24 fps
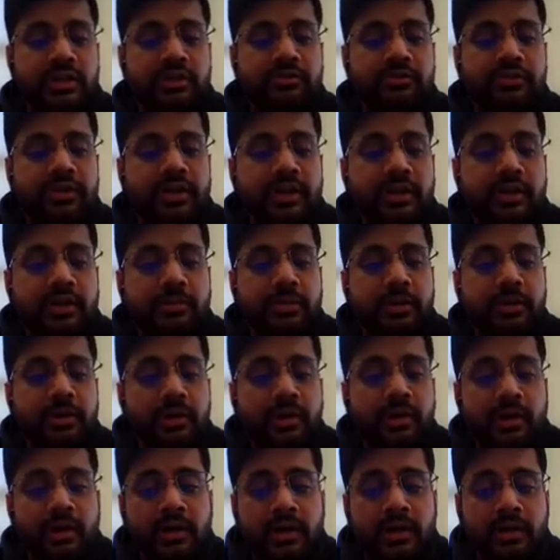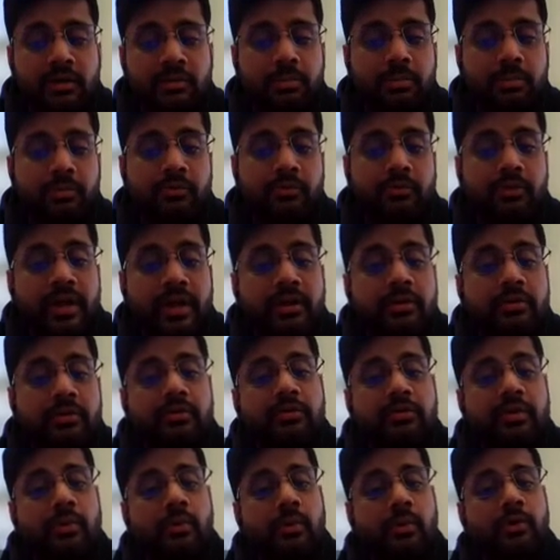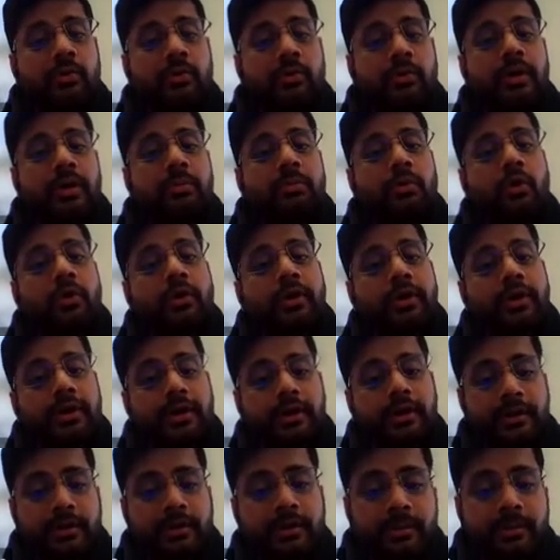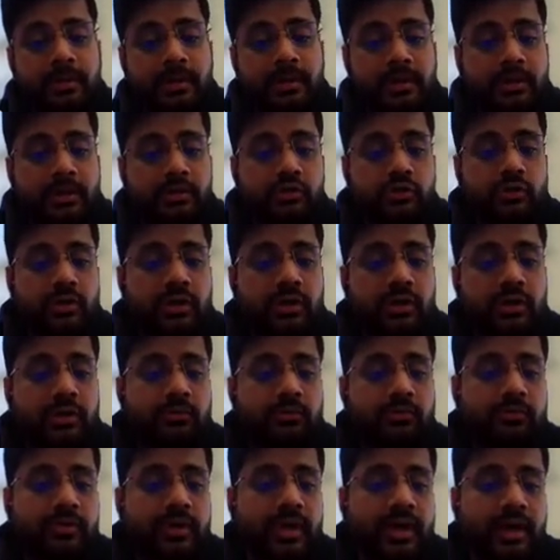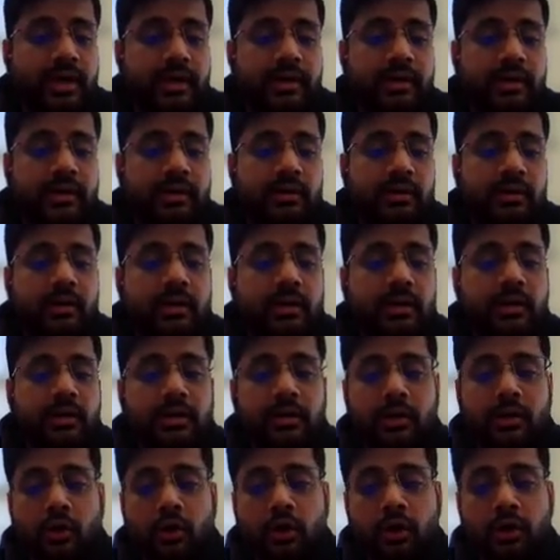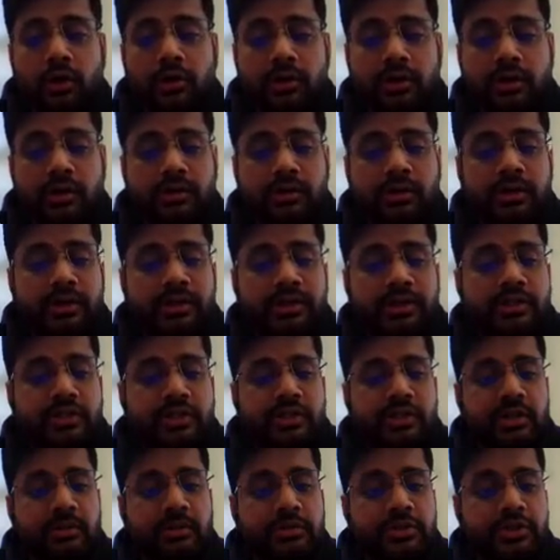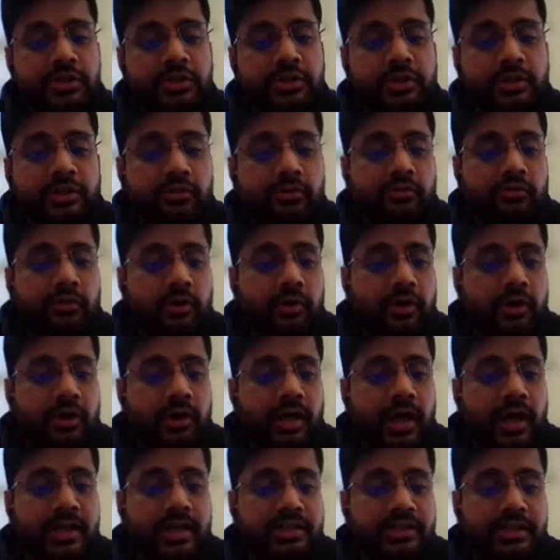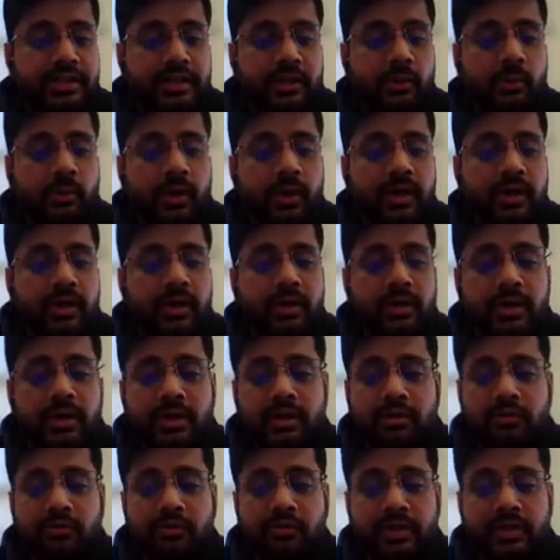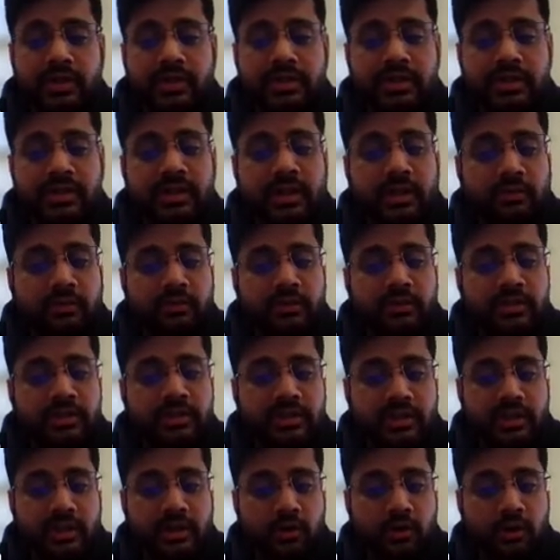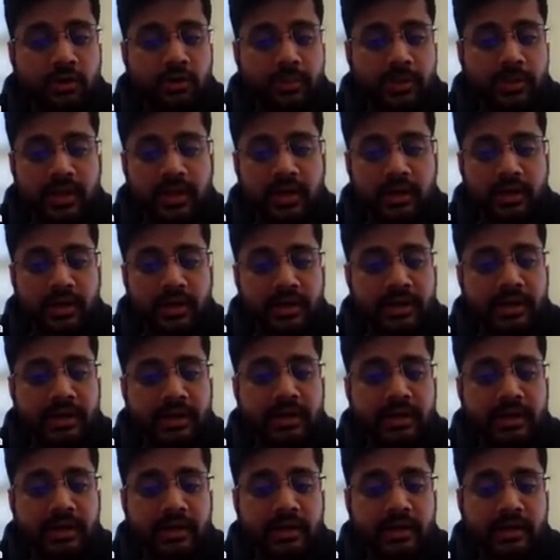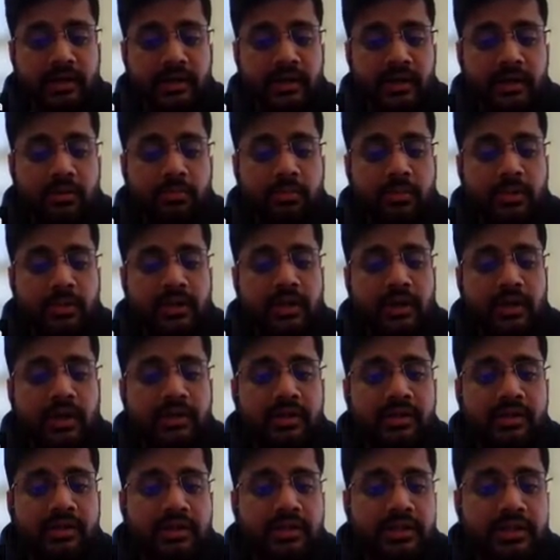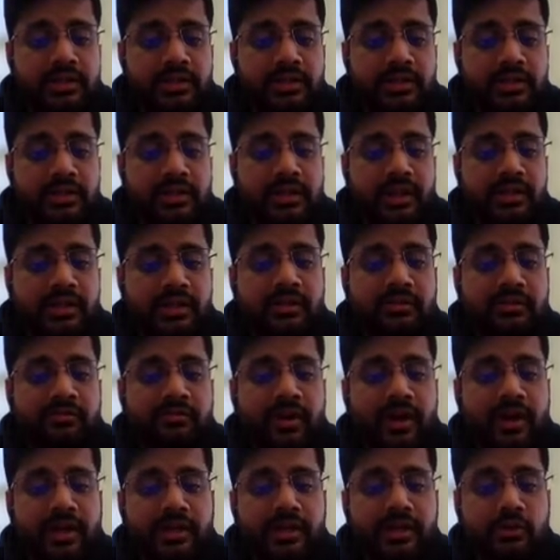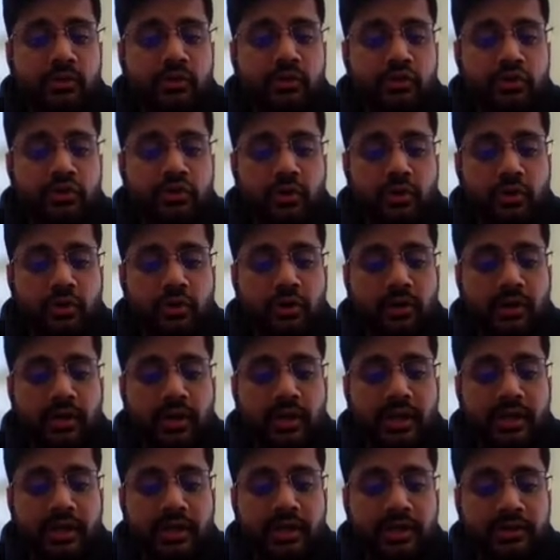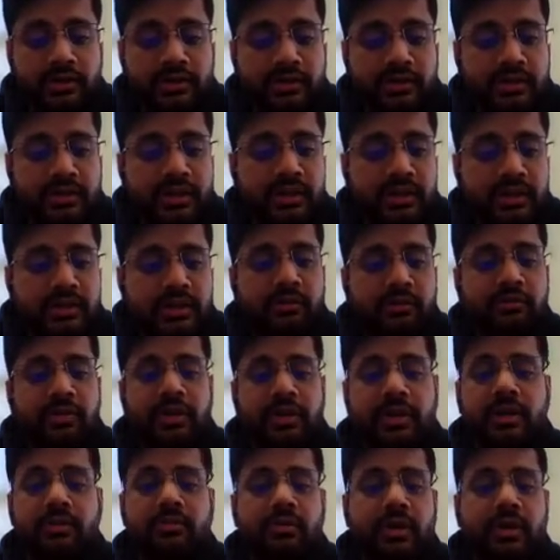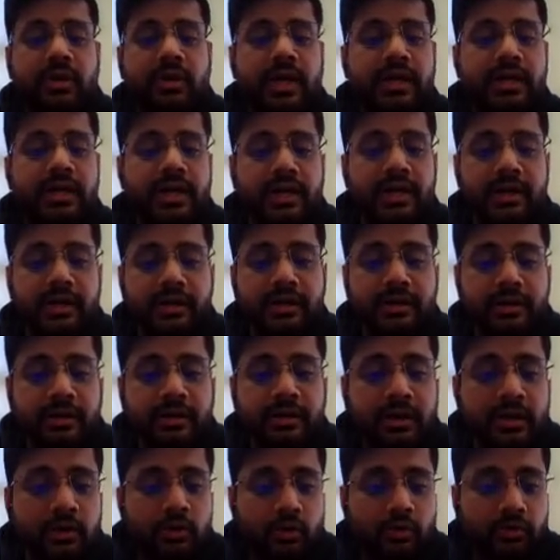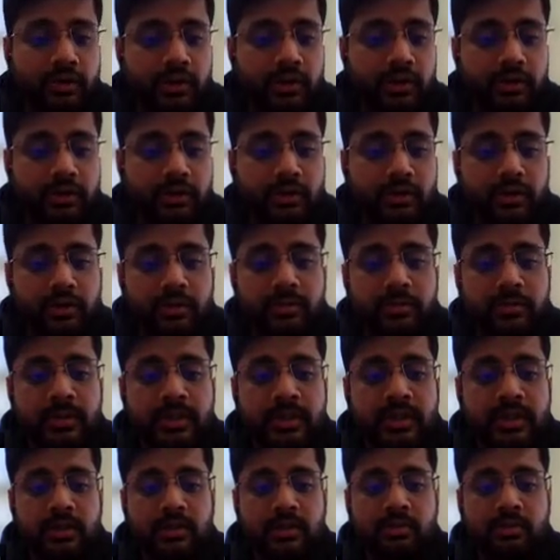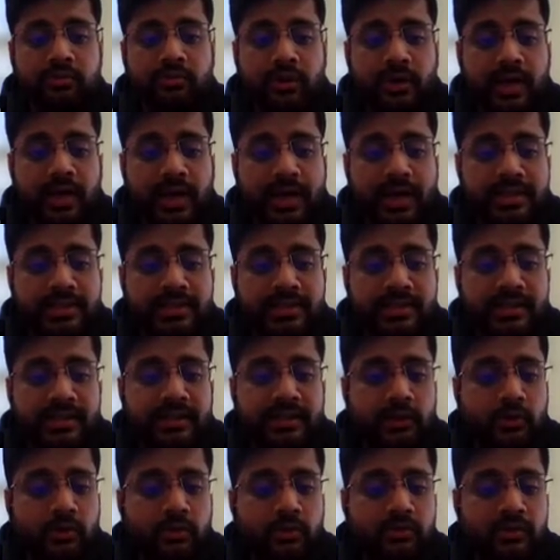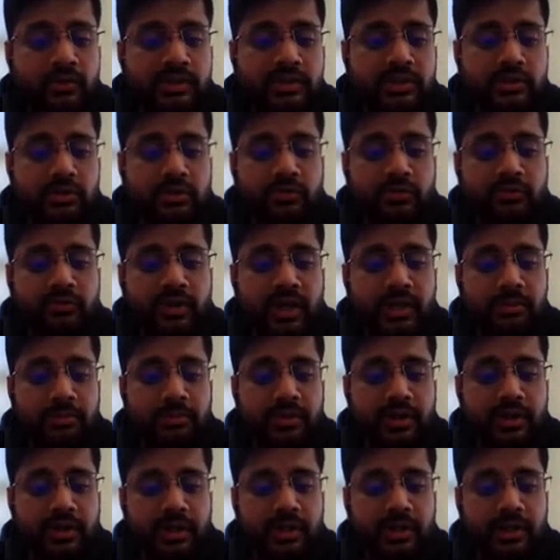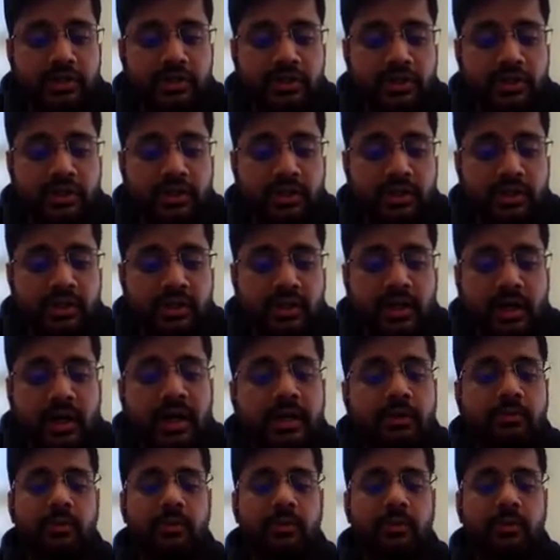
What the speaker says: available when we want to deploy it. So we had logged the description for asset one. We see that this cannot be edited, but others like the values or any other thing that we can edit it over here. For asset two, which is of type credential, I